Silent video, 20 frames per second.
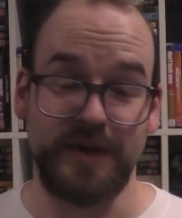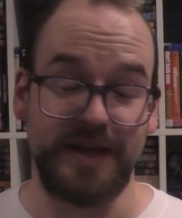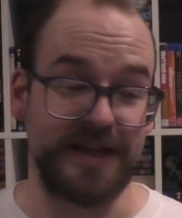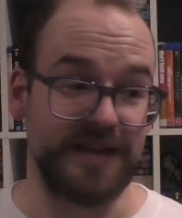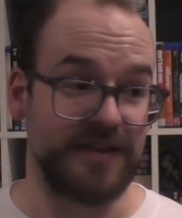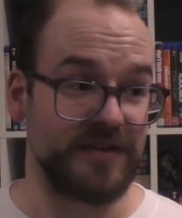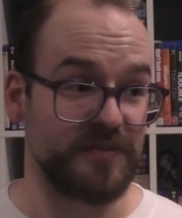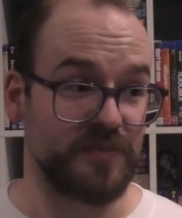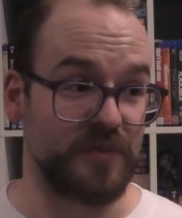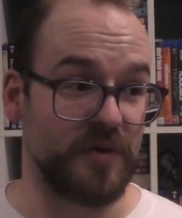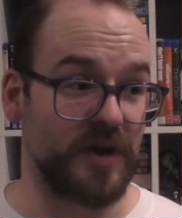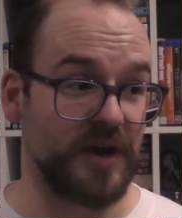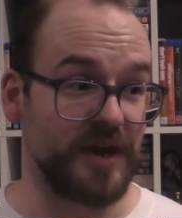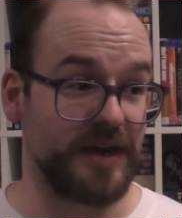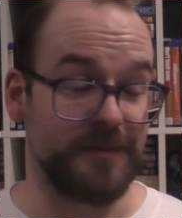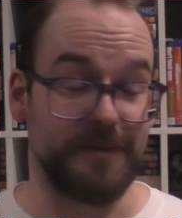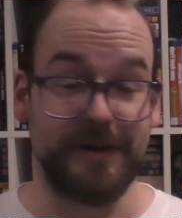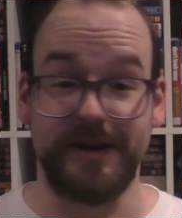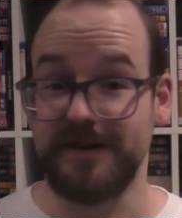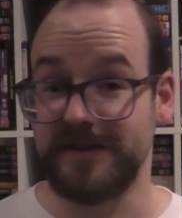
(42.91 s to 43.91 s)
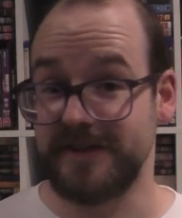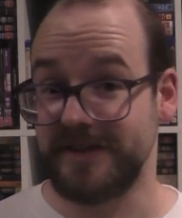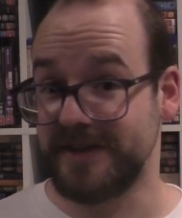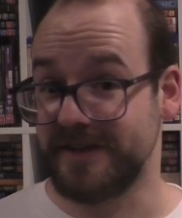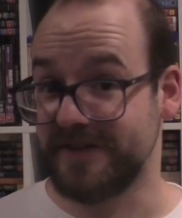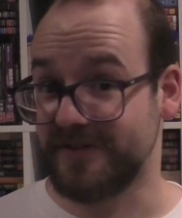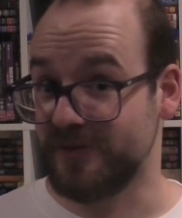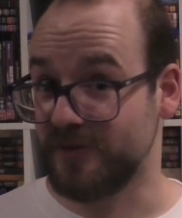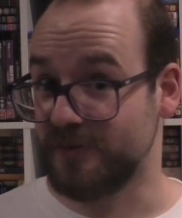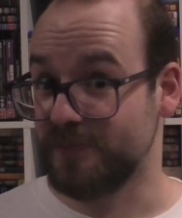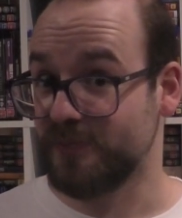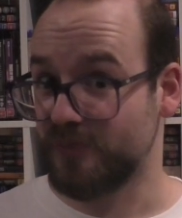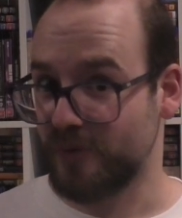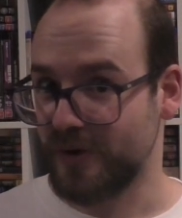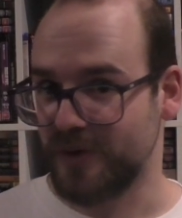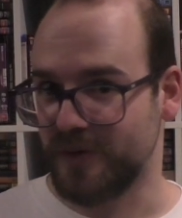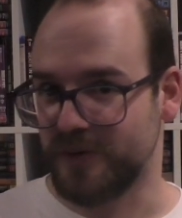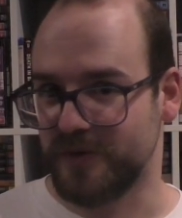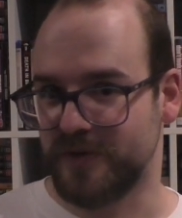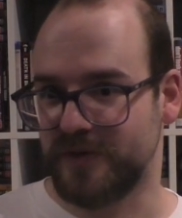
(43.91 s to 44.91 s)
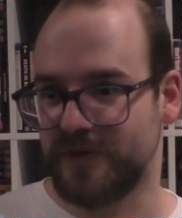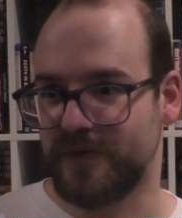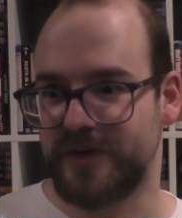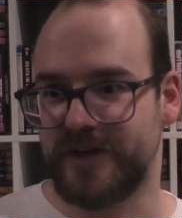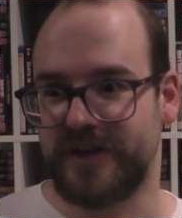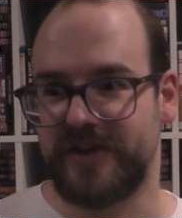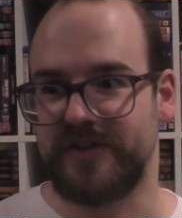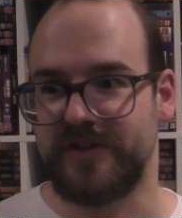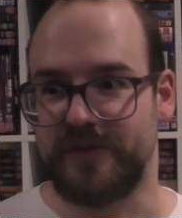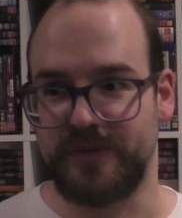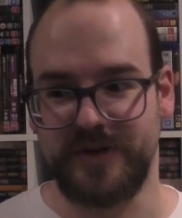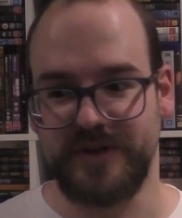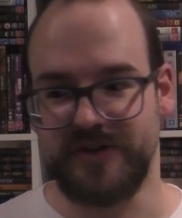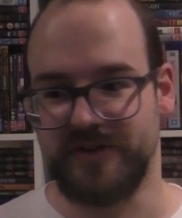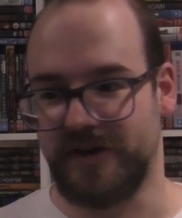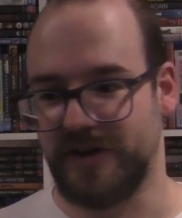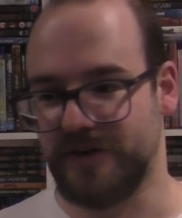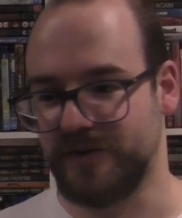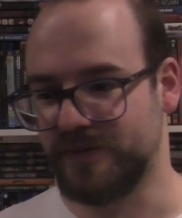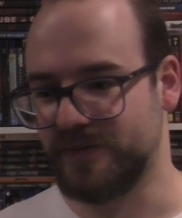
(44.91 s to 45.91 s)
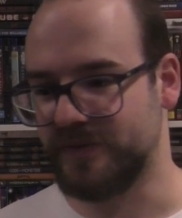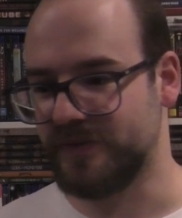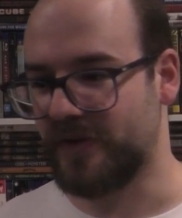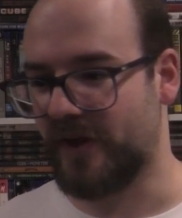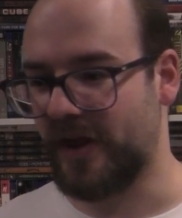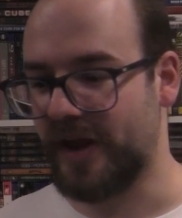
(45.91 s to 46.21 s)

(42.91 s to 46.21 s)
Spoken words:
hence why apparently there's no pre-orders for any Sony titles.